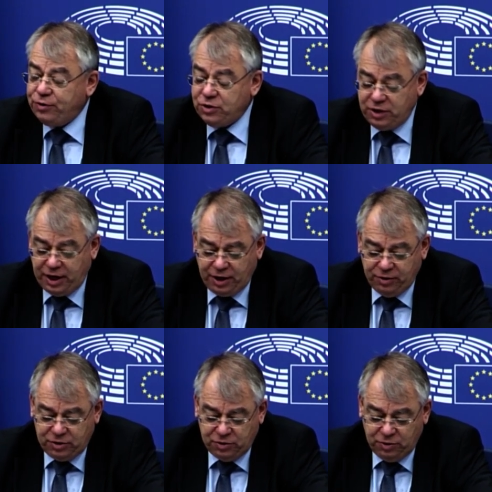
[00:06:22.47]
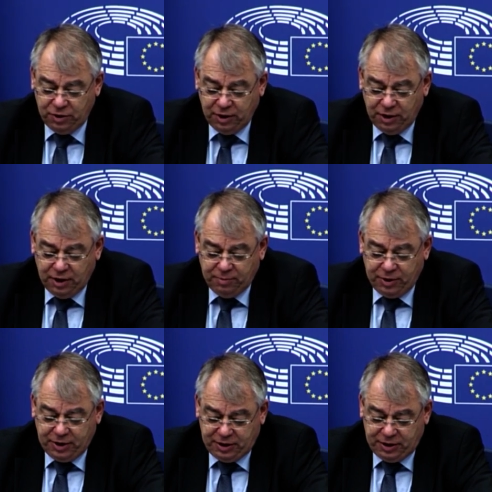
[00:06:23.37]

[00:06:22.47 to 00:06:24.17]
detect, and correct